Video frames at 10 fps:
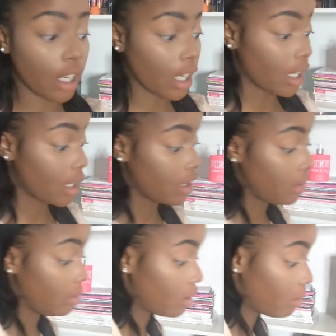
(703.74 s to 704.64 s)
and I get
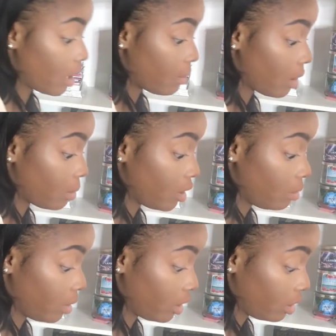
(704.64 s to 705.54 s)
a little bit on my
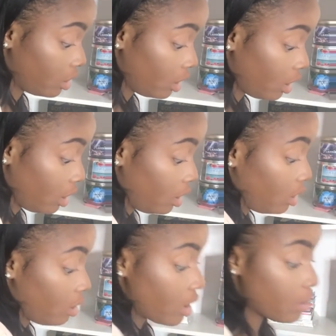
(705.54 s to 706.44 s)
beauty blender,
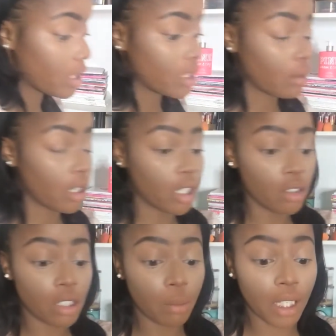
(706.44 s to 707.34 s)
or as much as I'm going to
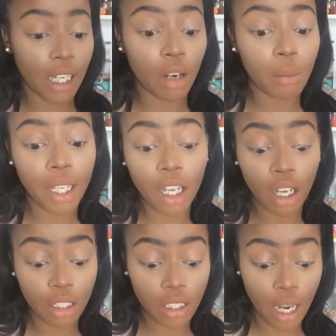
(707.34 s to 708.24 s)
use to bake. I don't bake
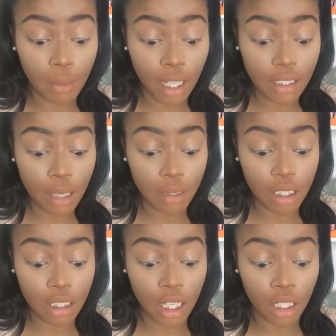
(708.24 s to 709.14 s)
all the time. A lot of times I
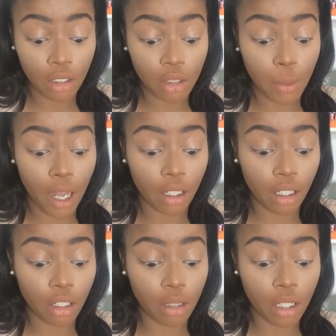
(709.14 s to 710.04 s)
just take a loose
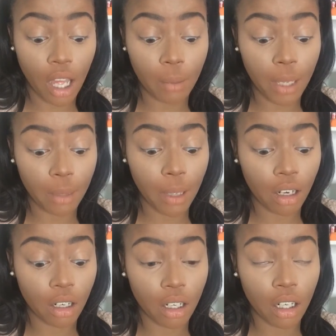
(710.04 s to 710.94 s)
powder or a compact
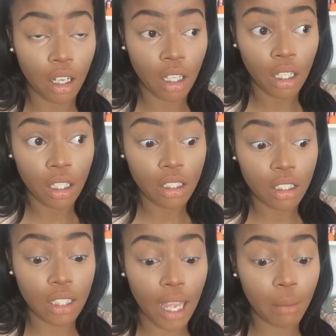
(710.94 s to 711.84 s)
powder and
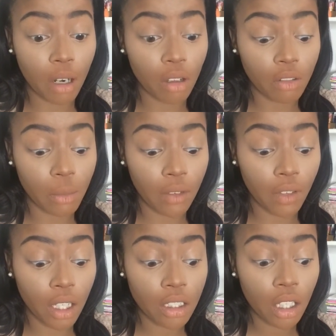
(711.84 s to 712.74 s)
just dab it all over my
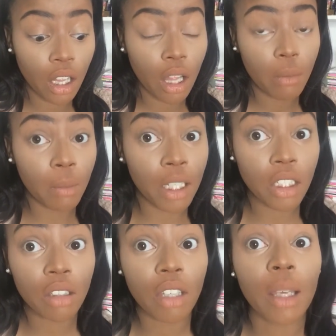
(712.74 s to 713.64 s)
face. But make
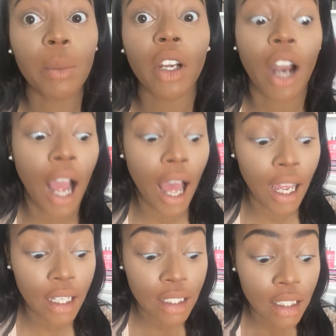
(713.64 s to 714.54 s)
sure you keep your
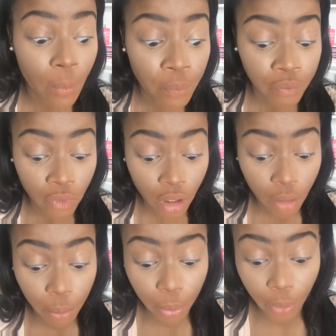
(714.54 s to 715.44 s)
eyes
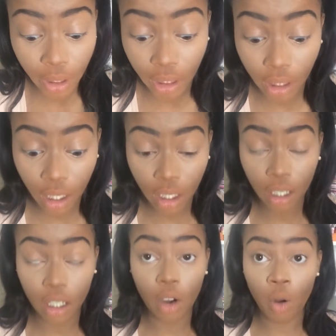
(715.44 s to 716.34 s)
pretty
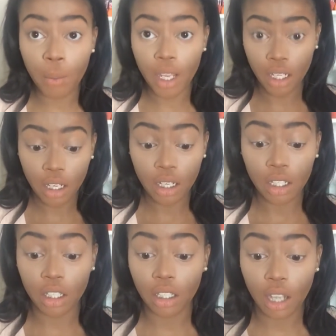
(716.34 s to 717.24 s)
open.
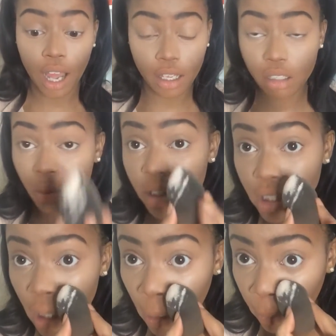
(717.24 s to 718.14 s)
I use
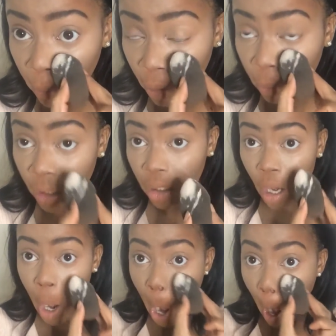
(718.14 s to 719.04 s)
one side of the beauty
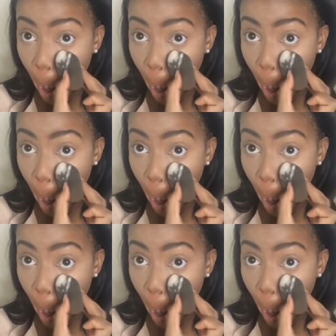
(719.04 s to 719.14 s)
blender